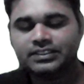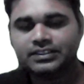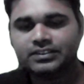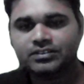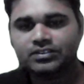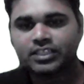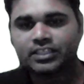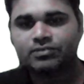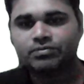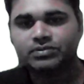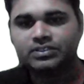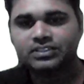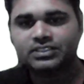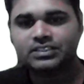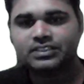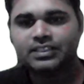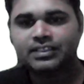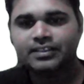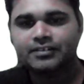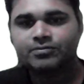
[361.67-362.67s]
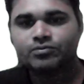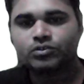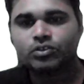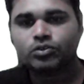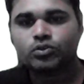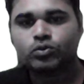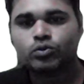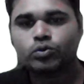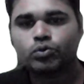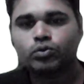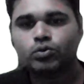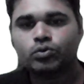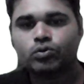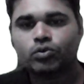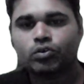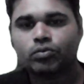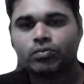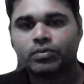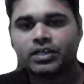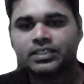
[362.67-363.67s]
That means the two
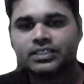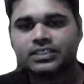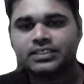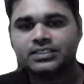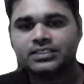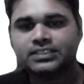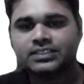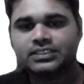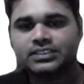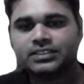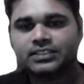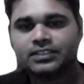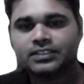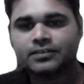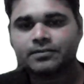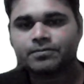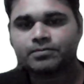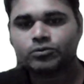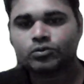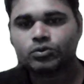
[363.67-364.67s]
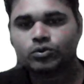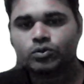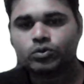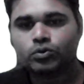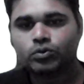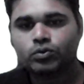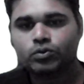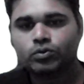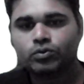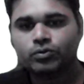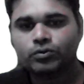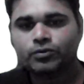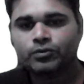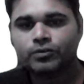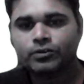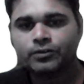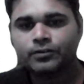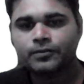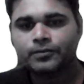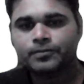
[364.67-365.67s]
chromatins here, two
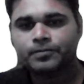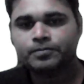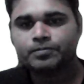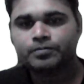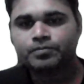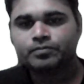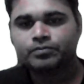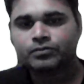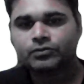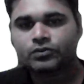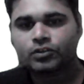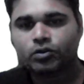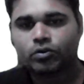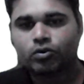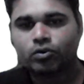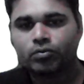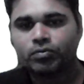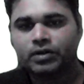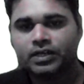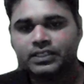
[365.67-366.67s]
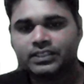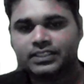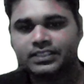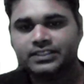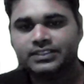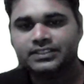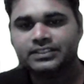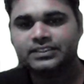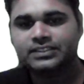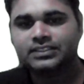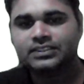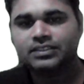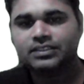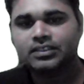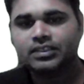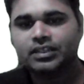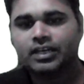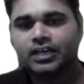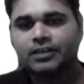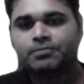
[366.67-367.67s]
chromatins
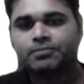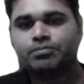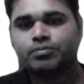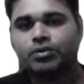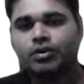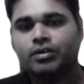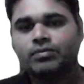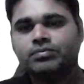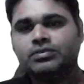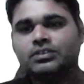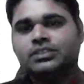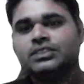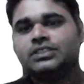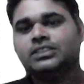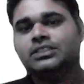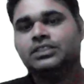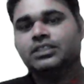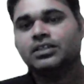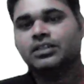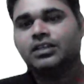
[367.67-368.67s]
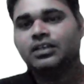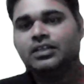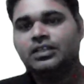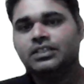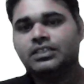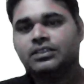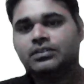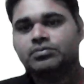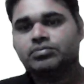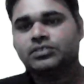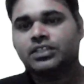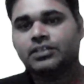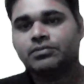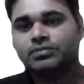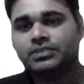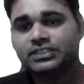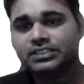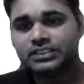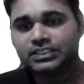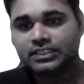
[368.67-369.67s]
are formed here. That
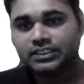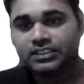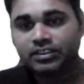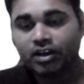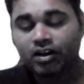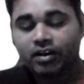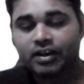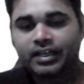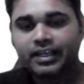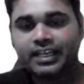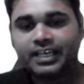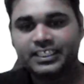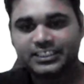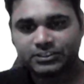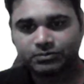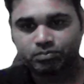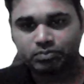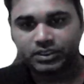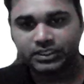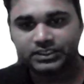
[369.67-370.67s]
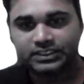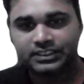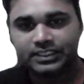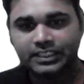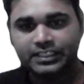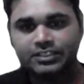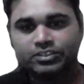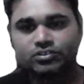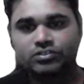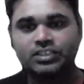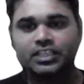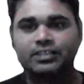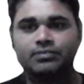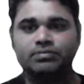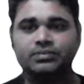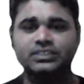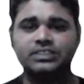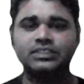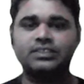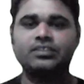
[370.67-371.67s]
means in the S phase. So that
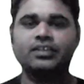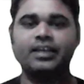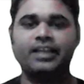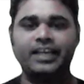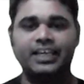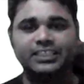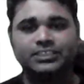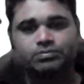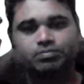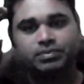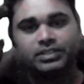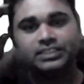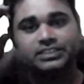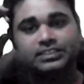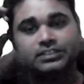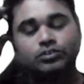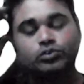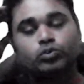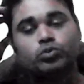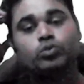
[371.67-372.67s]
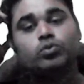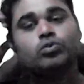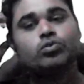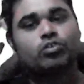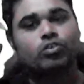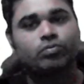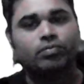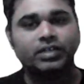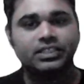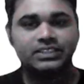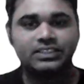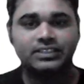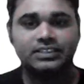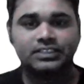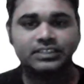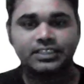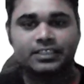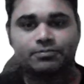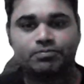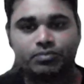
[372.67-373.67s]
means in the S phase, two
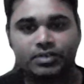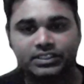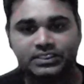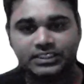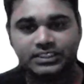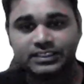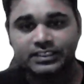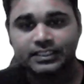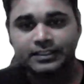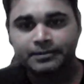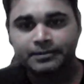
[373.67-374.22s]
chromatins are present,